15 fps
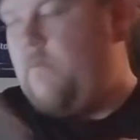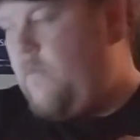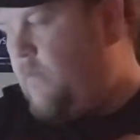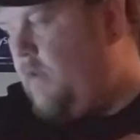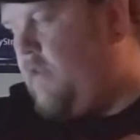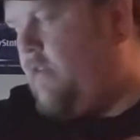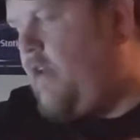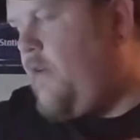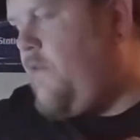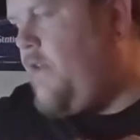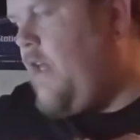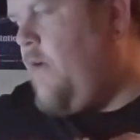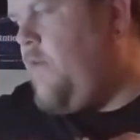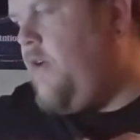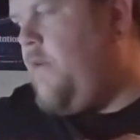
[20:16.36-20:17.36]
Excited for
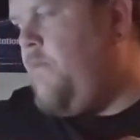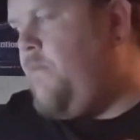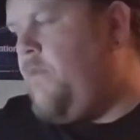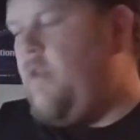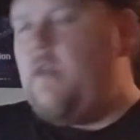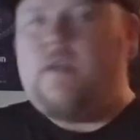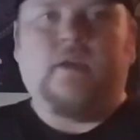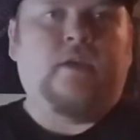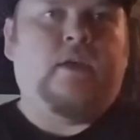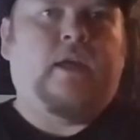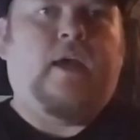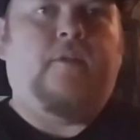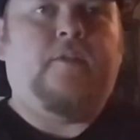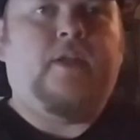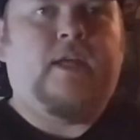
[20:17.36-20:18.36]
that one.
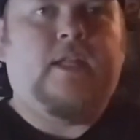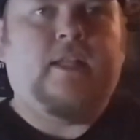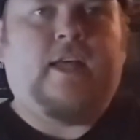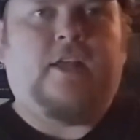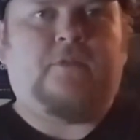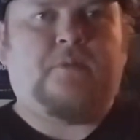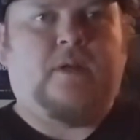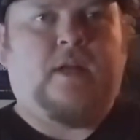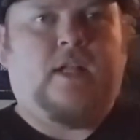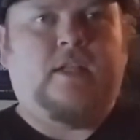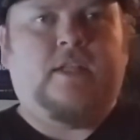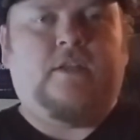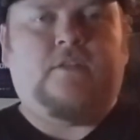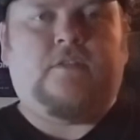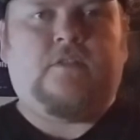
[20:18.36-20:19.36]
And then last but not
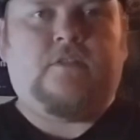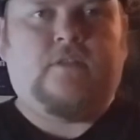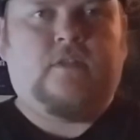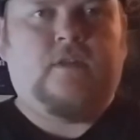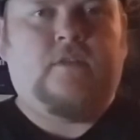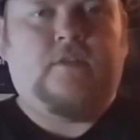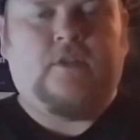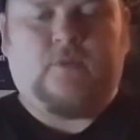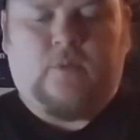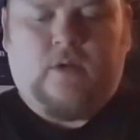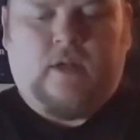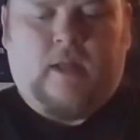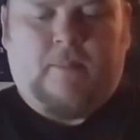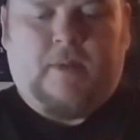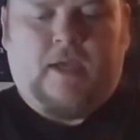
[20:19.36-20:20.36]
least, this
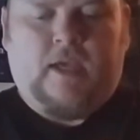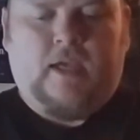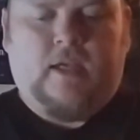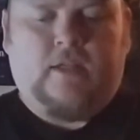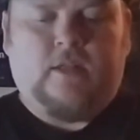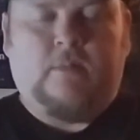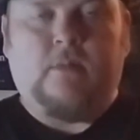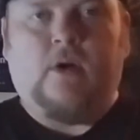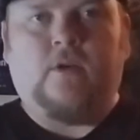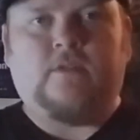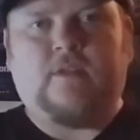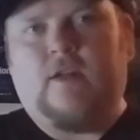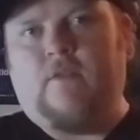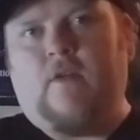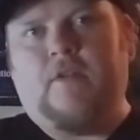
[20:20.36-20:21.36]
one I paid the most
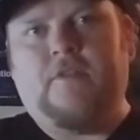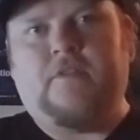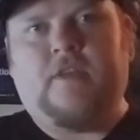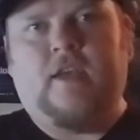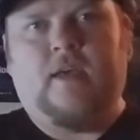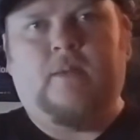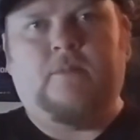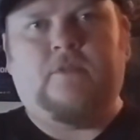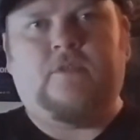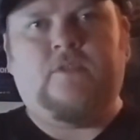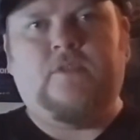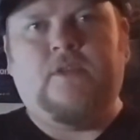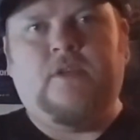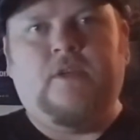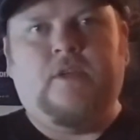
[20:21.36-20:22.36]
out of all these games,
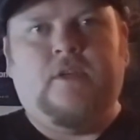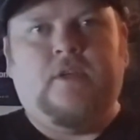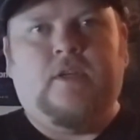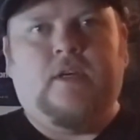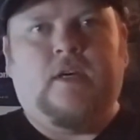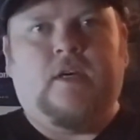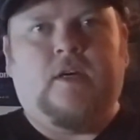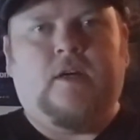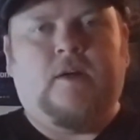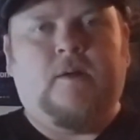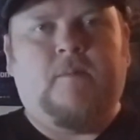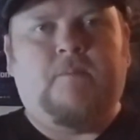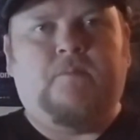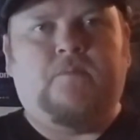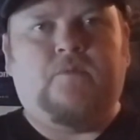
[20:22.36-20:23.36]

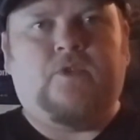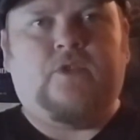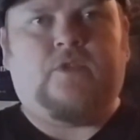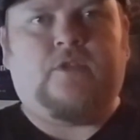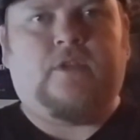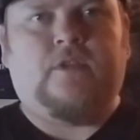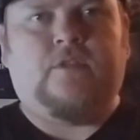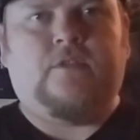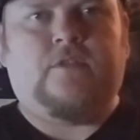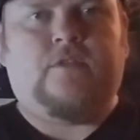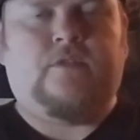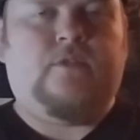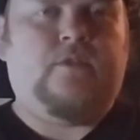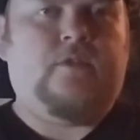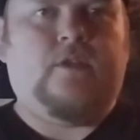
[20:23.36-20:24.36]
just because
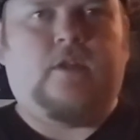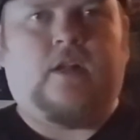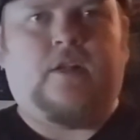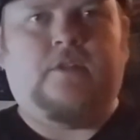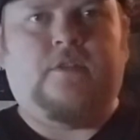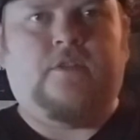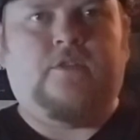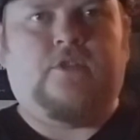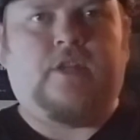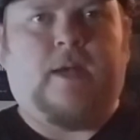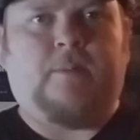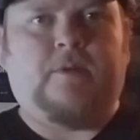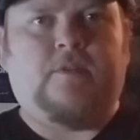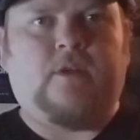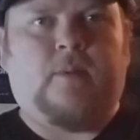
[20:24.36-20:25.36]
a lot of these
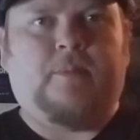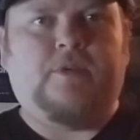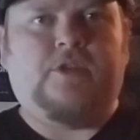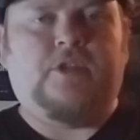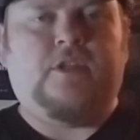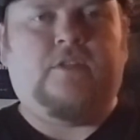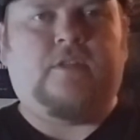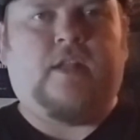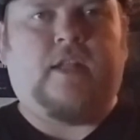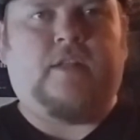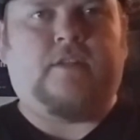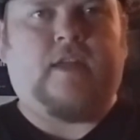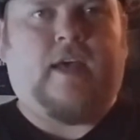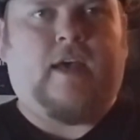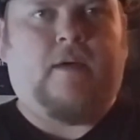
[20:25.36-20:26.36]
Japanese RPGs, I like
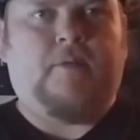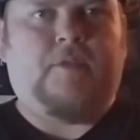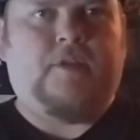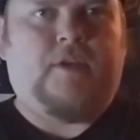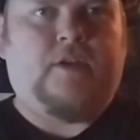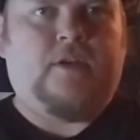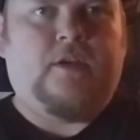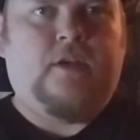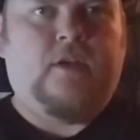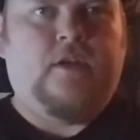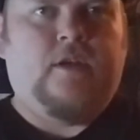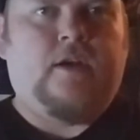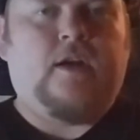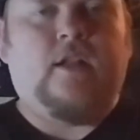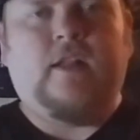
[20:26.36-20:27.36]
to have the
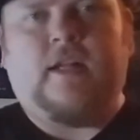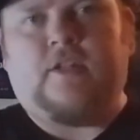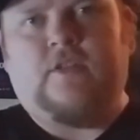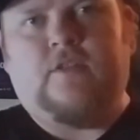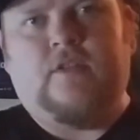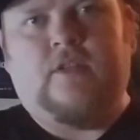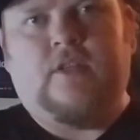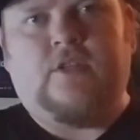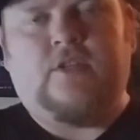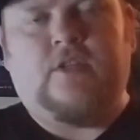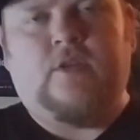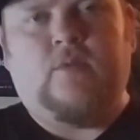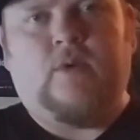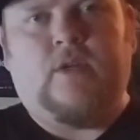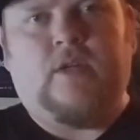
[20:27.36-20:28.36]
collector's edition
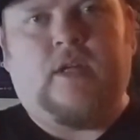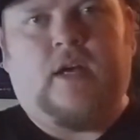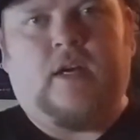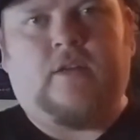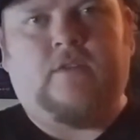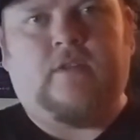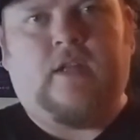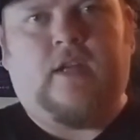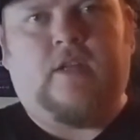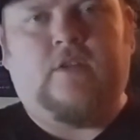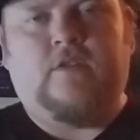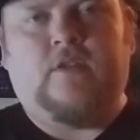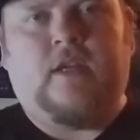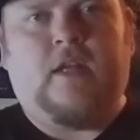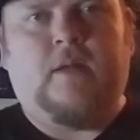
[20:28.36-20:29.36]
and whatnot, because they
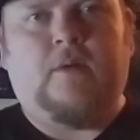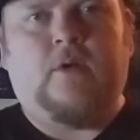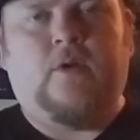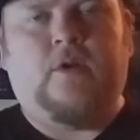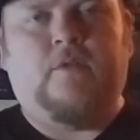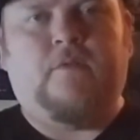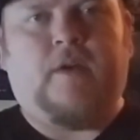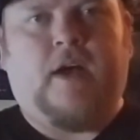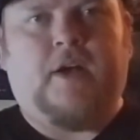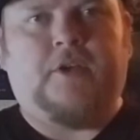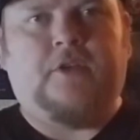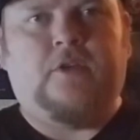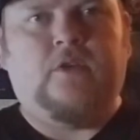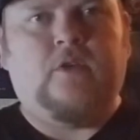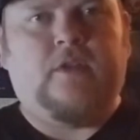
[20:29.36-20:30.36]
usually end up going in
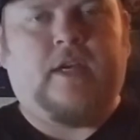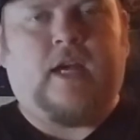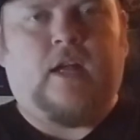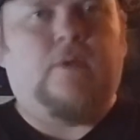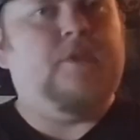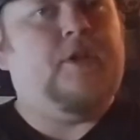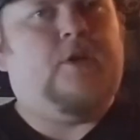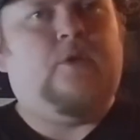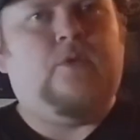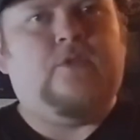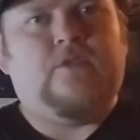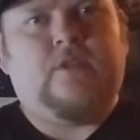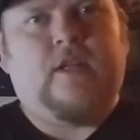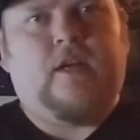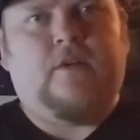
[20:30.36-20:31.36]
value, or they got really cool
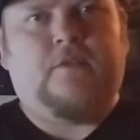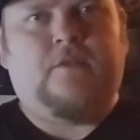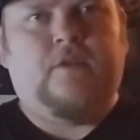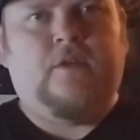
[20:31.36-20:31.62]
stuff.